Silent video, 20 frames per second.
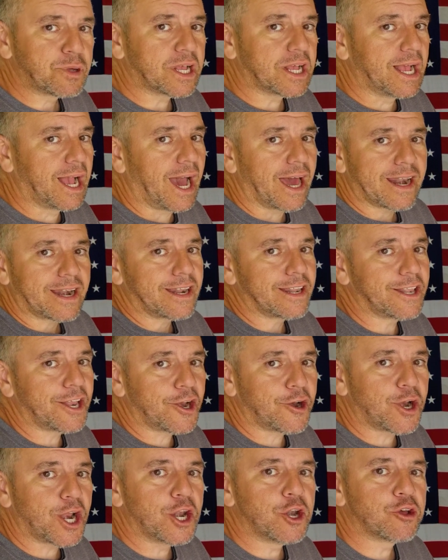Got it in
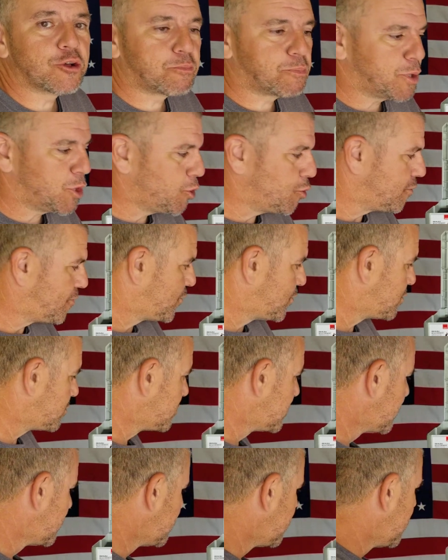there, it looked beautiful.
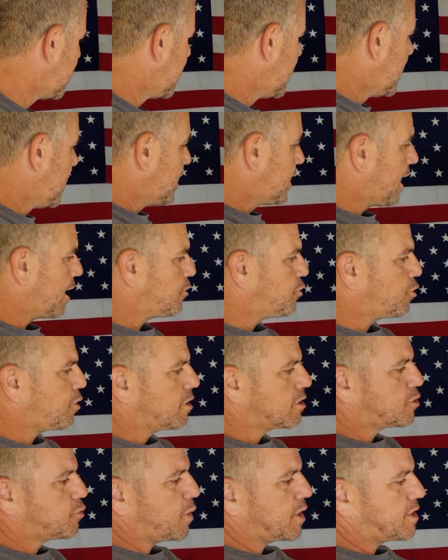Now you can
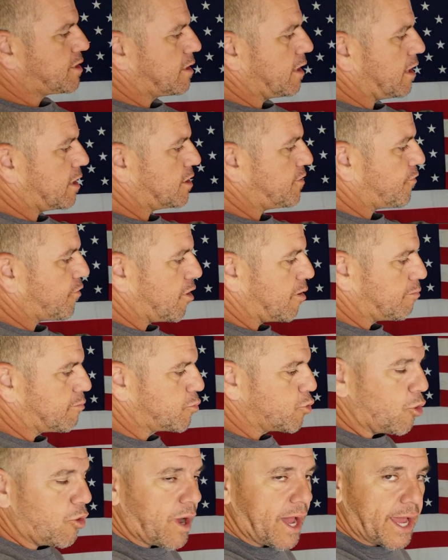switch this from
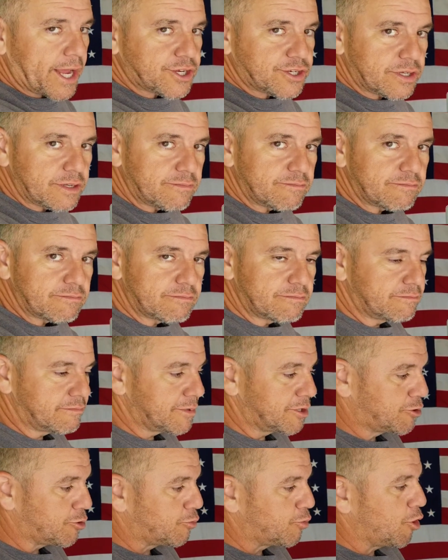dual action
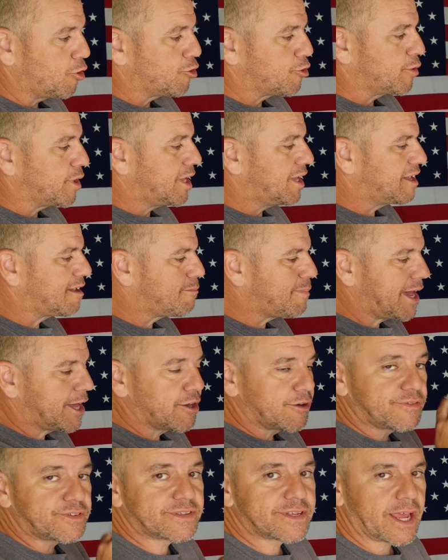to rotary in a matter
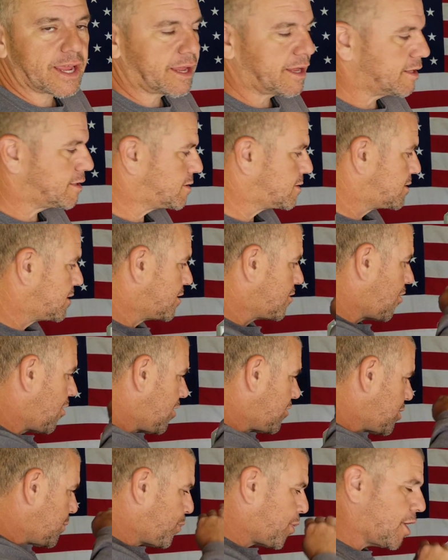of seconds. And all
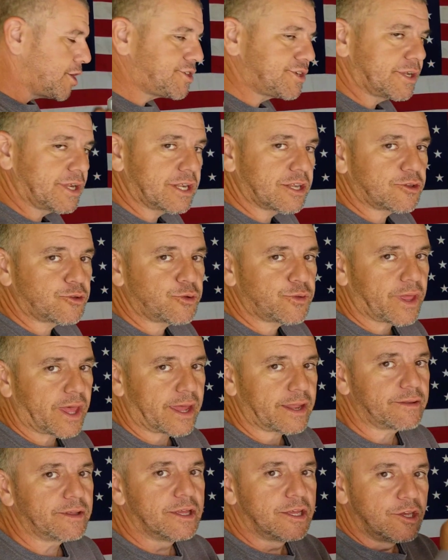the parts you need to do
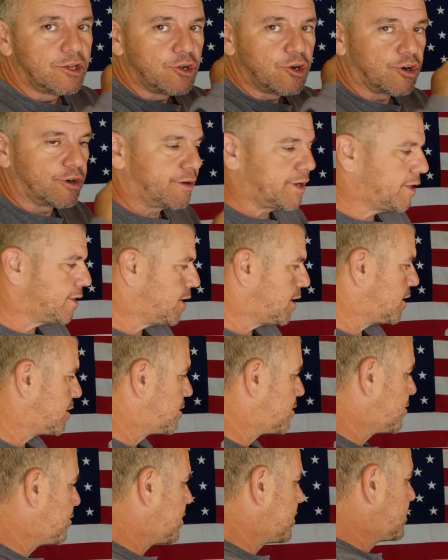that are in there,
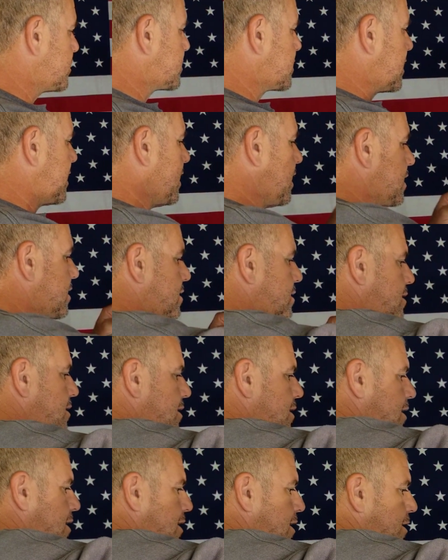are in this kit.
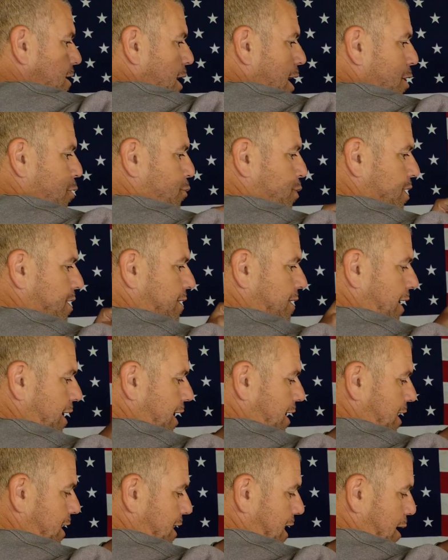Now I don't want to dig
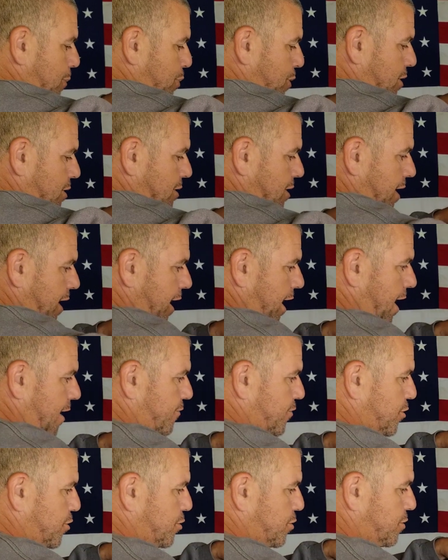any deeper than I
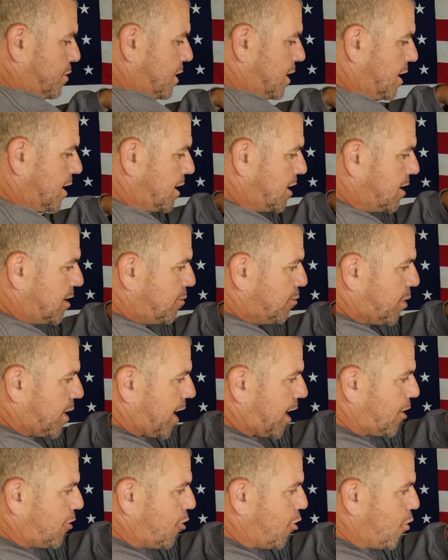have to, but
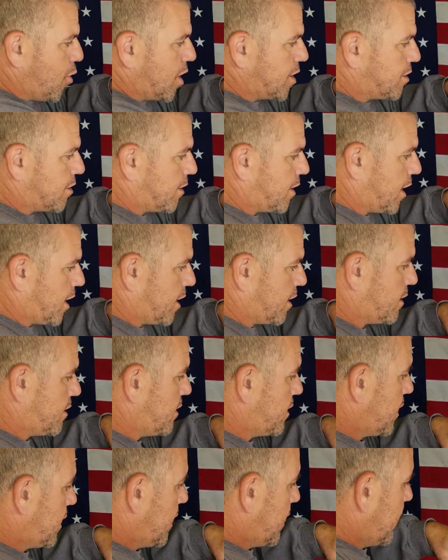I know under
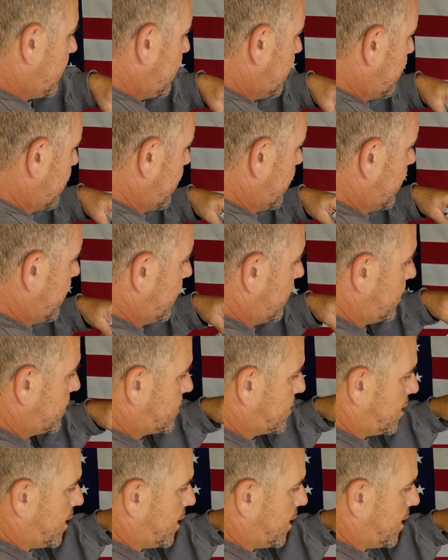there is